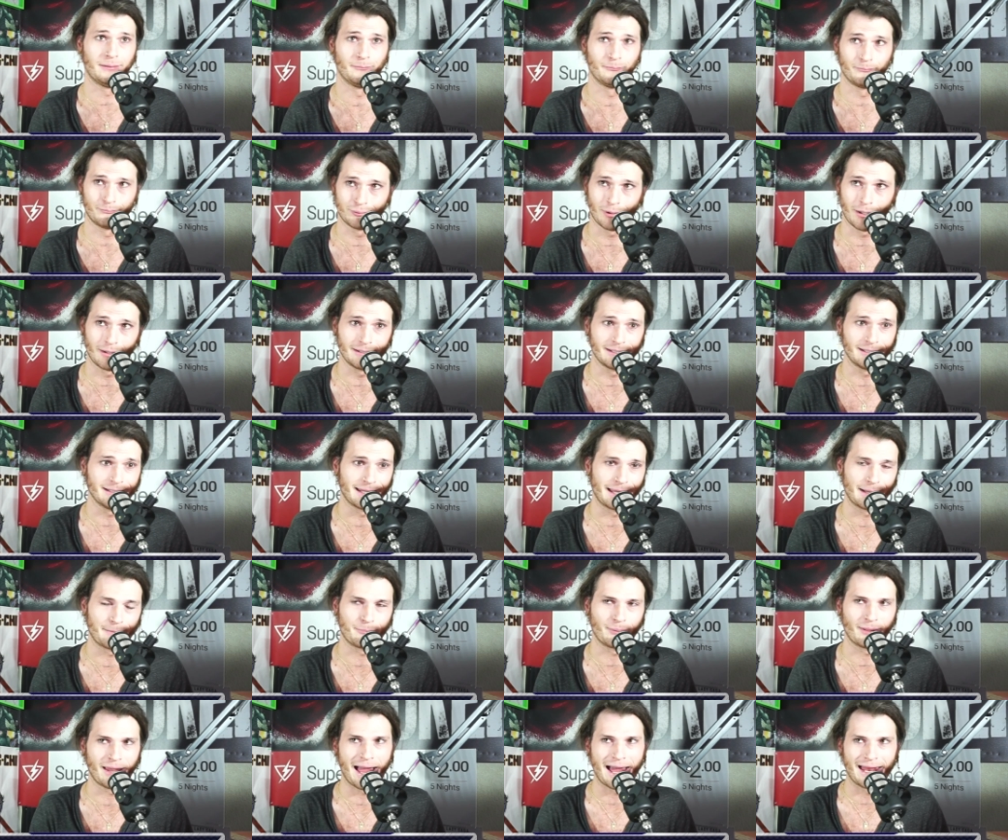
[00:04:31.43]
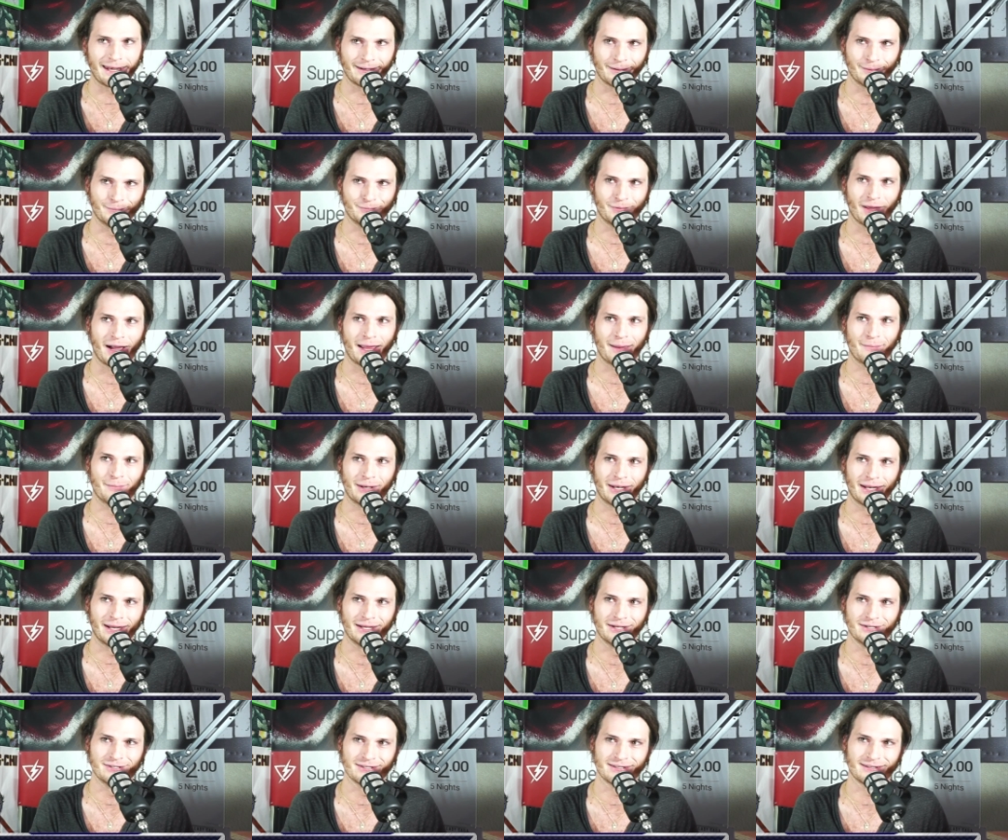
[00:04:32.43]
Probably like platinum diamond
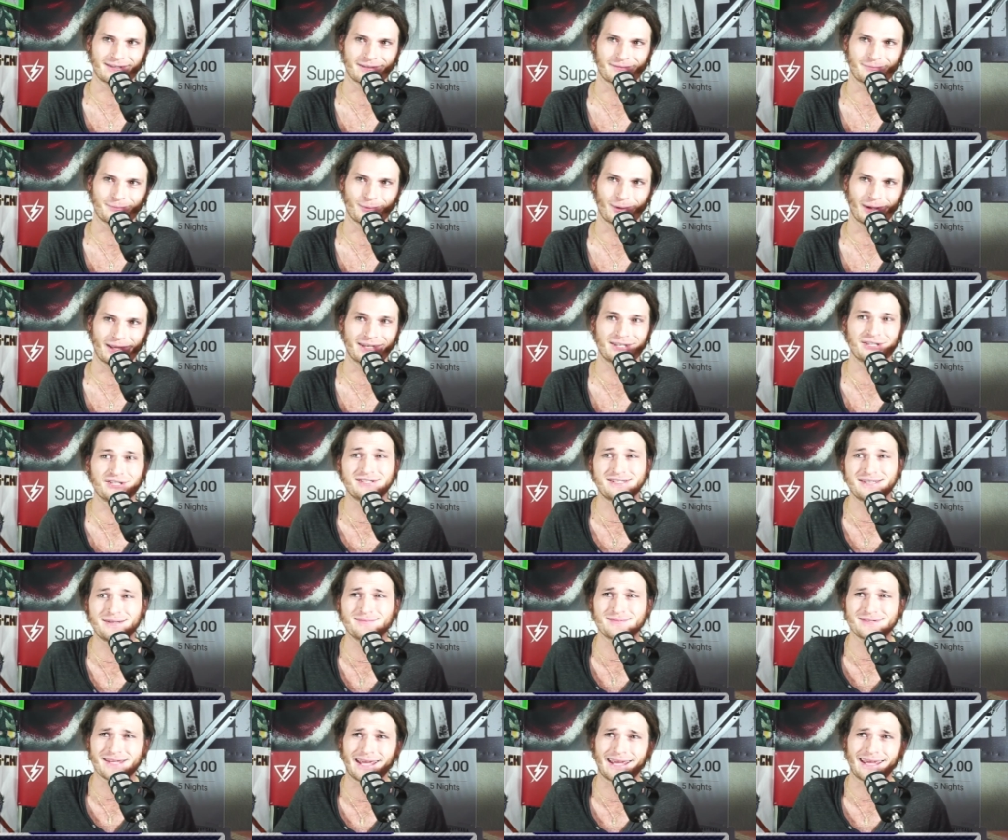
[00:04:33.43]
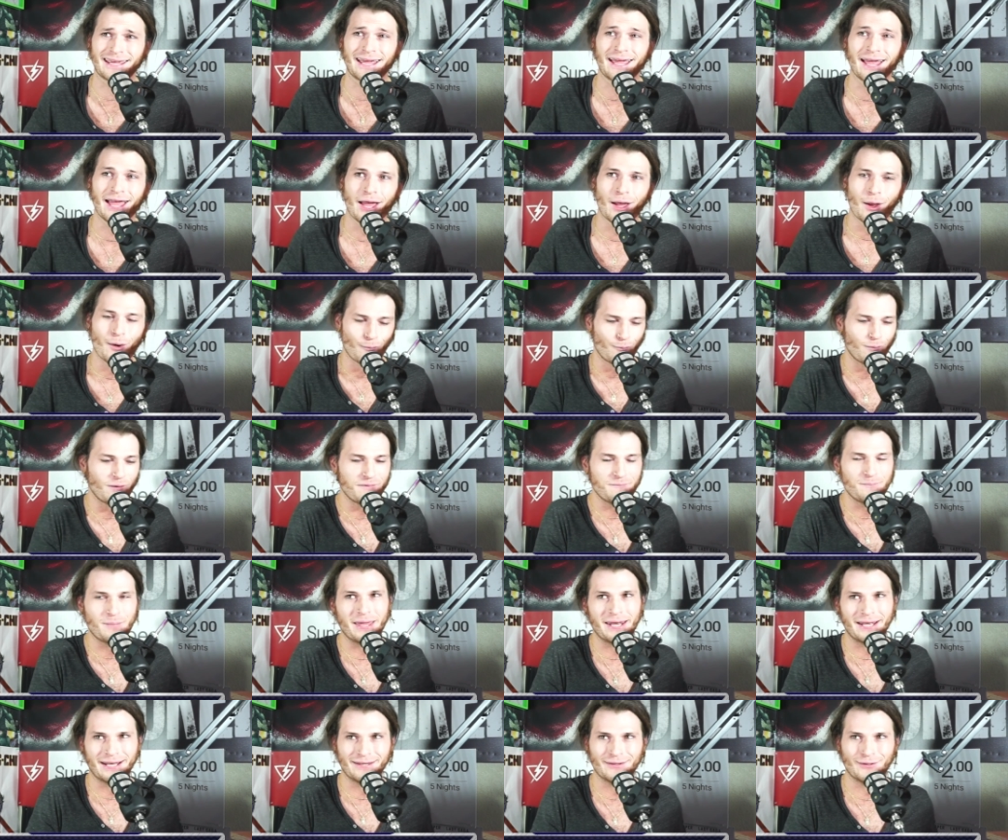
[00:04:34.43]
age at this point. It just seems like we've
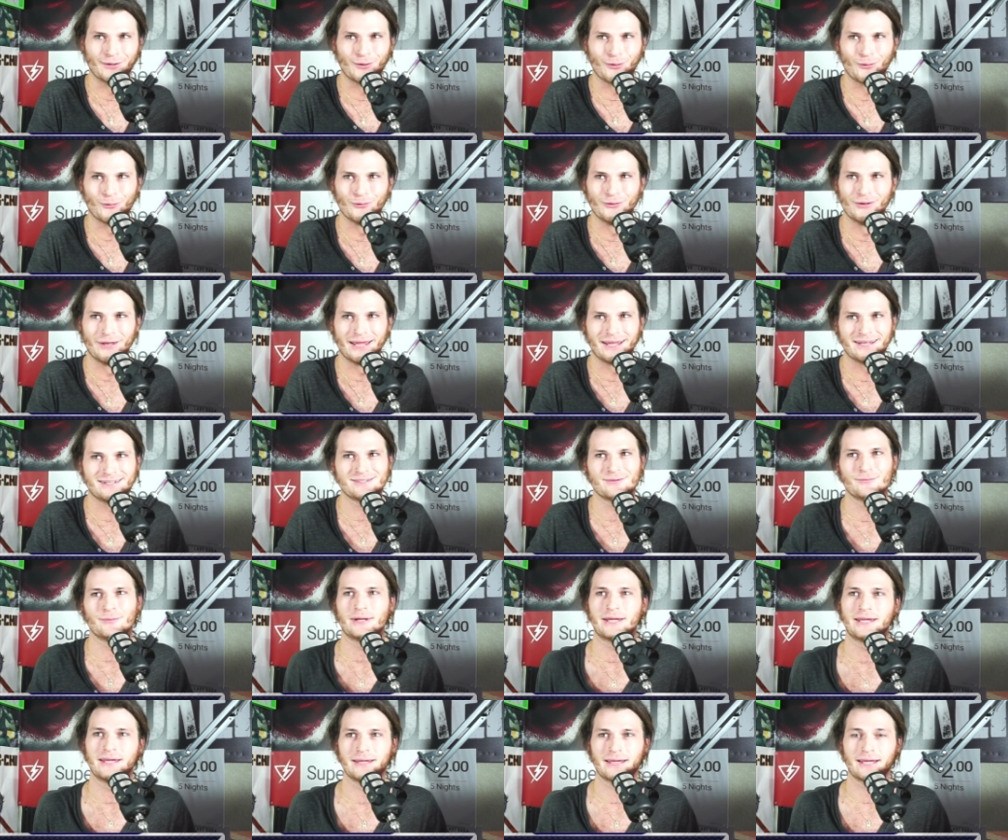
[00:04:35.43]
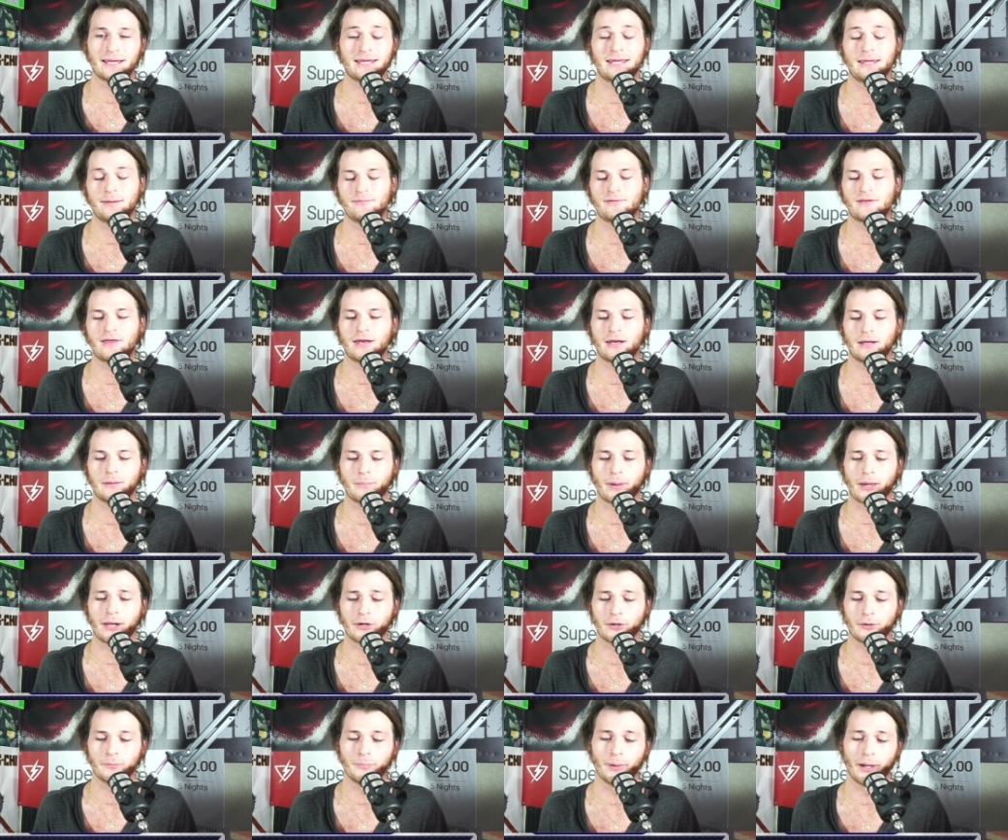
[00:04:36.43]
been in the golden age and we keep, it keeps getting
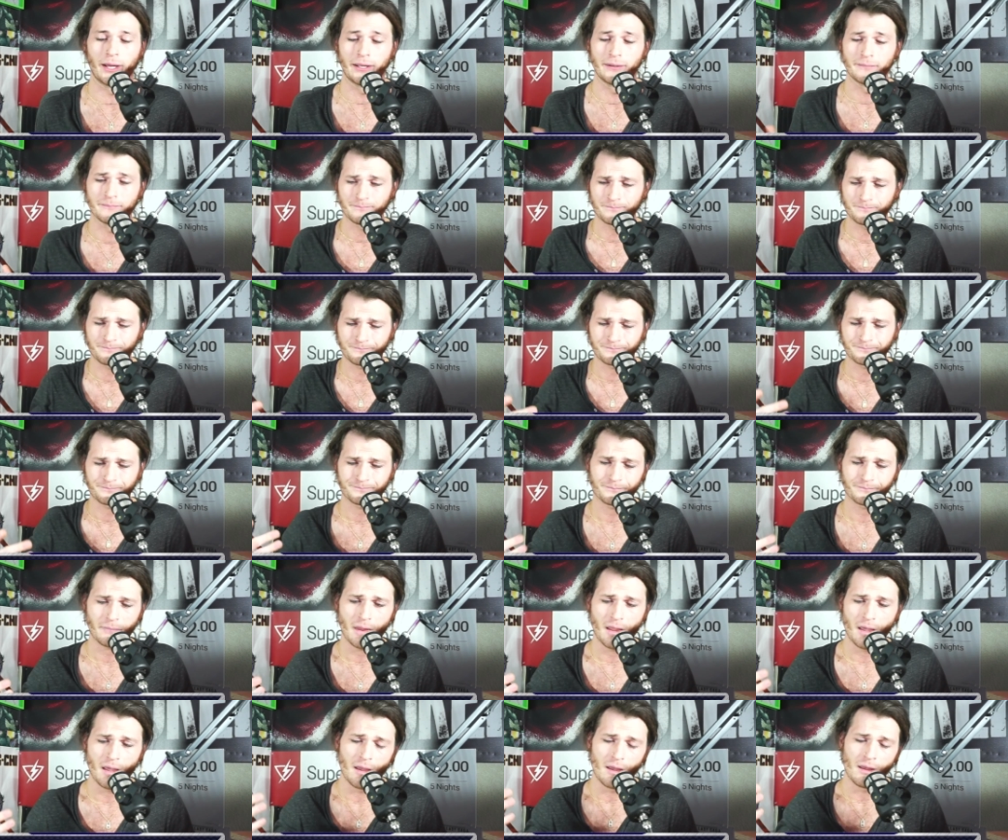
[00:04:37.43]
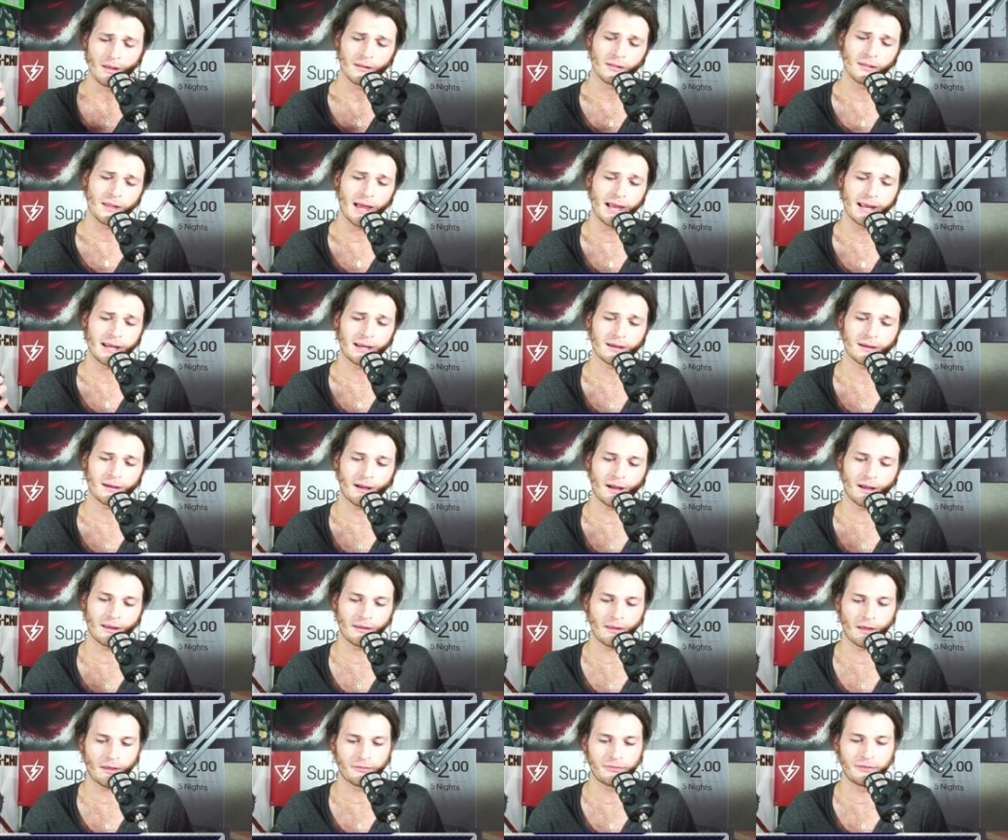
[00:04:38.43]
better. But like
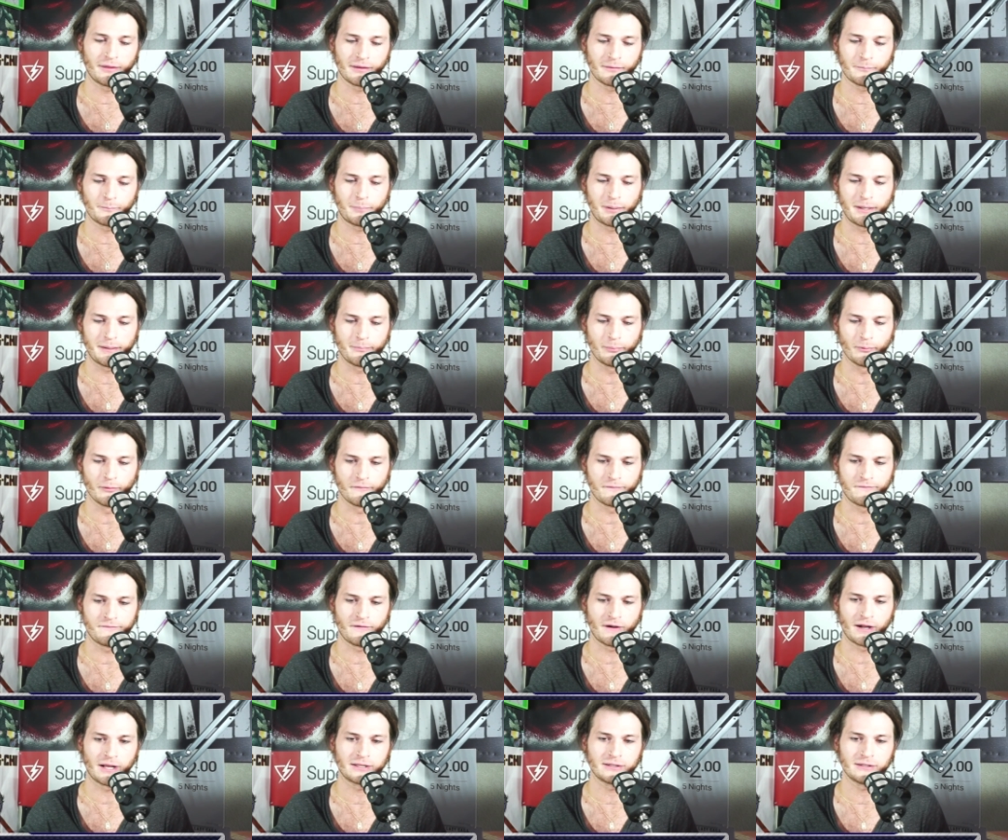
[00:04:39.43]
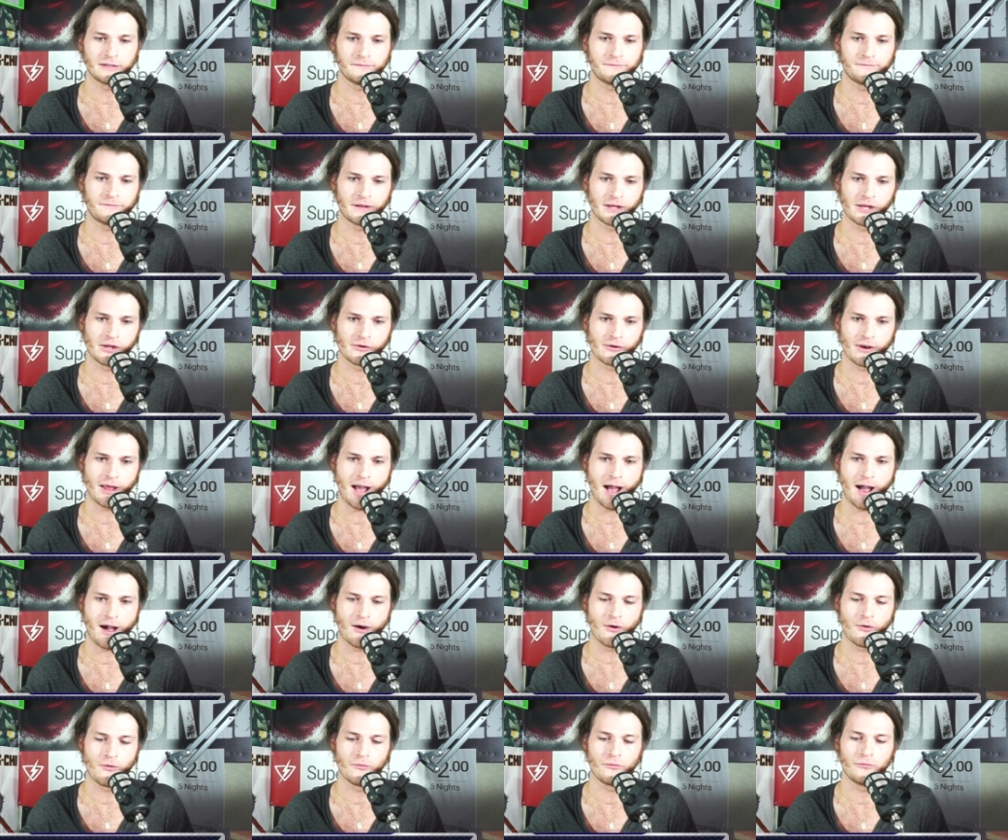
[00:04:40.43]
I, I think people have finally figured
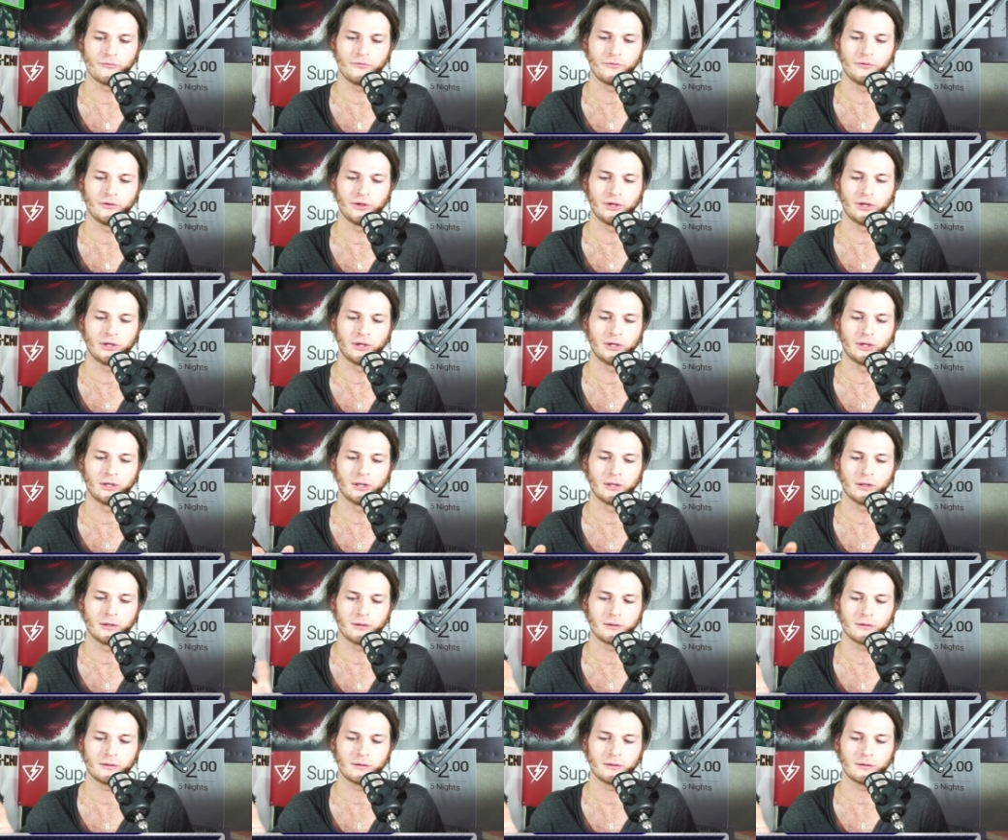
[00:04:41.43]
out the